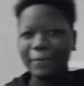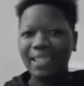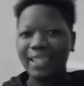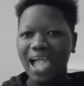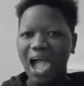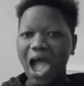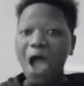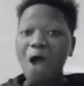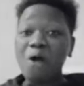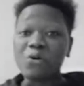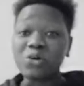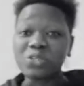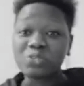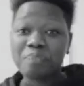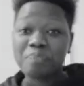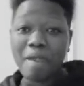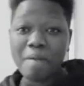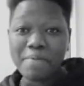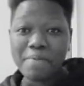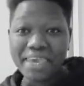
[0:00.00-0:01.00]
I was
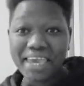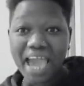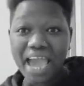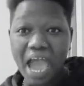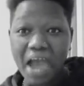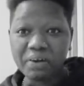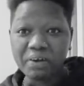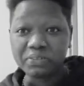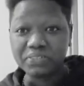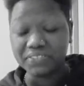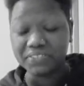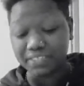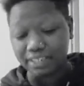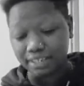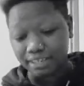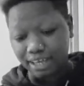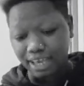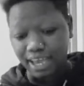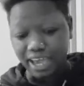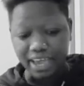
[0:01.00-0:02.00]
peeping out.
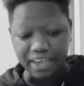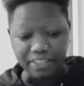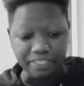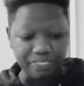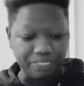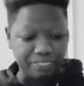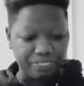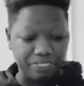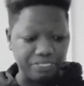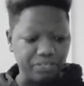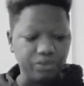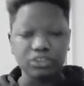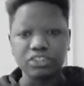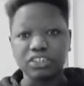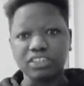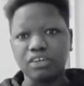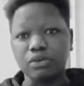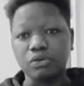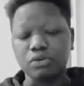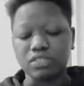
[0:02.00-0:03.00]
I
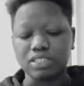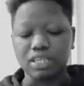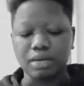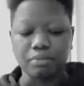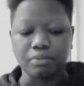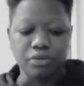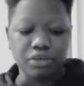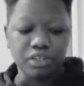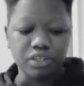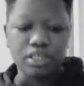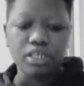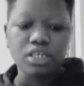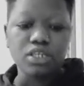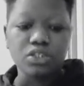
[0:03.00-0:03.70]
thought there was somebody.